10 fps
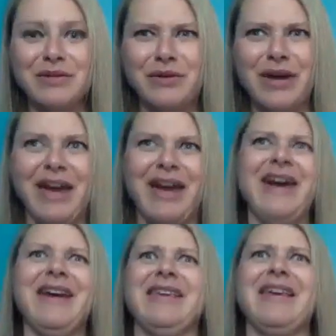So
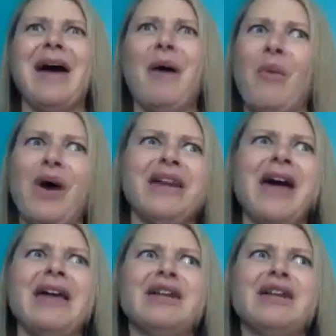heck yeah, why not